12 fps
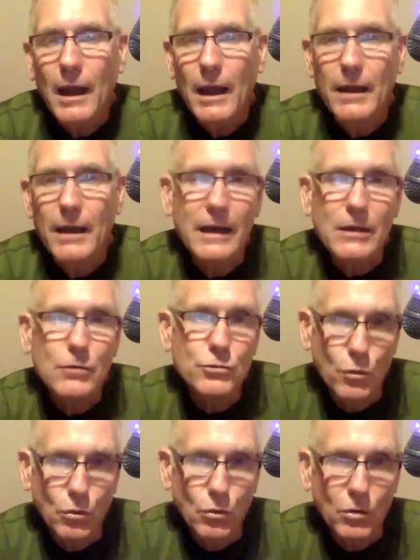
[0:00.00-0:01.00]
And I use
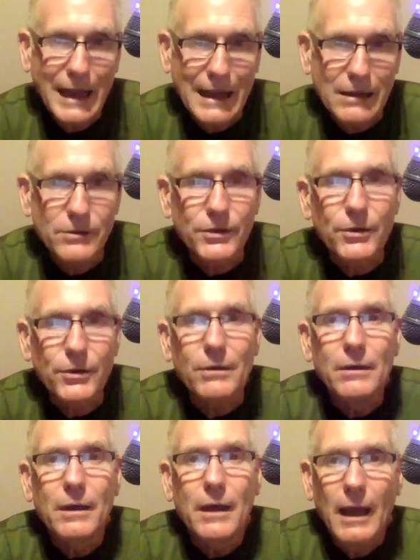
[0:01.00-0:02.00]
Google Calendar,
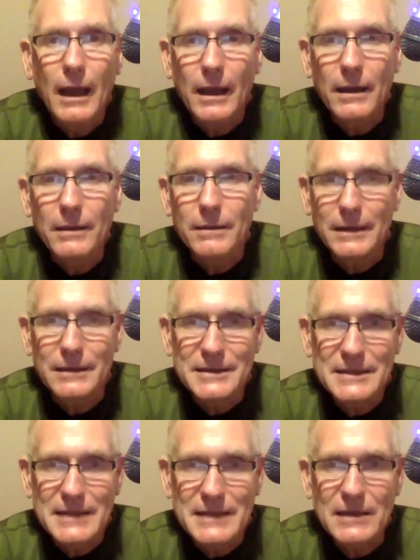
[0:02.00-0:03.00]
and it
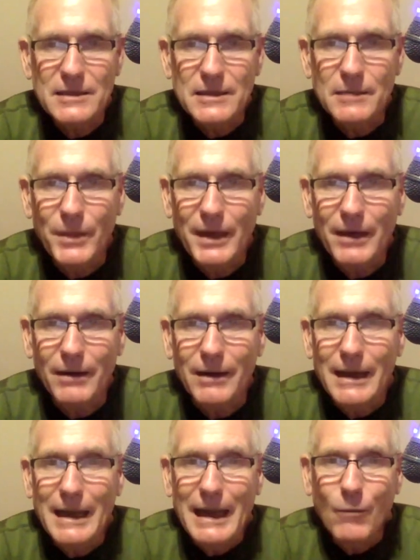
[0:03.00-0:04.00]
syncs with there.